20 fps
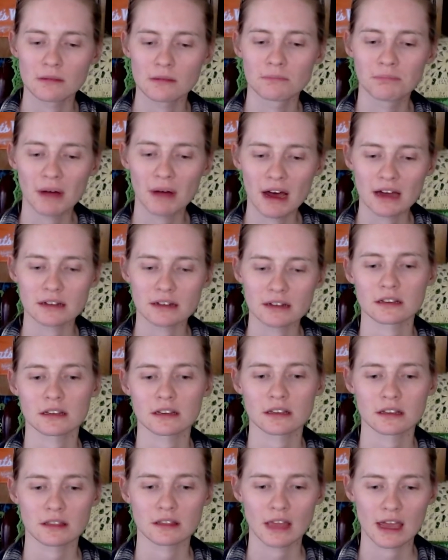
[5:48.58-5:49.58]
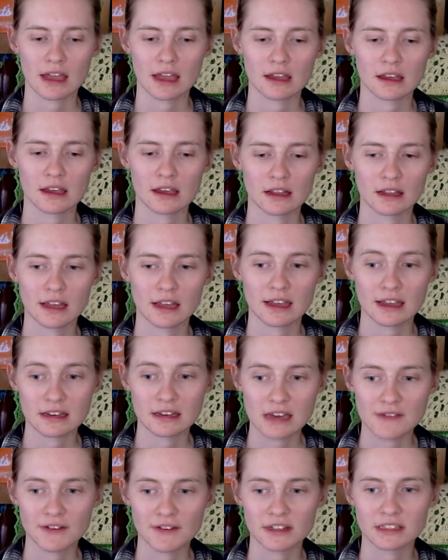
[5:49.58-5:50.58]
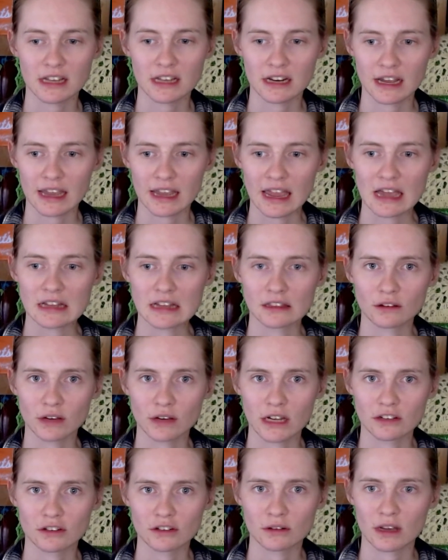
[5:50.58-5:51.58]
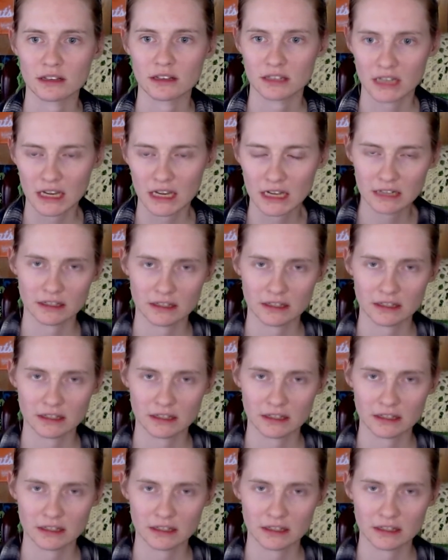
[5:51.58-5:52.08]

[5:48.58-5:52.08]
But they, like Endeavor said, I can't look at you as kids,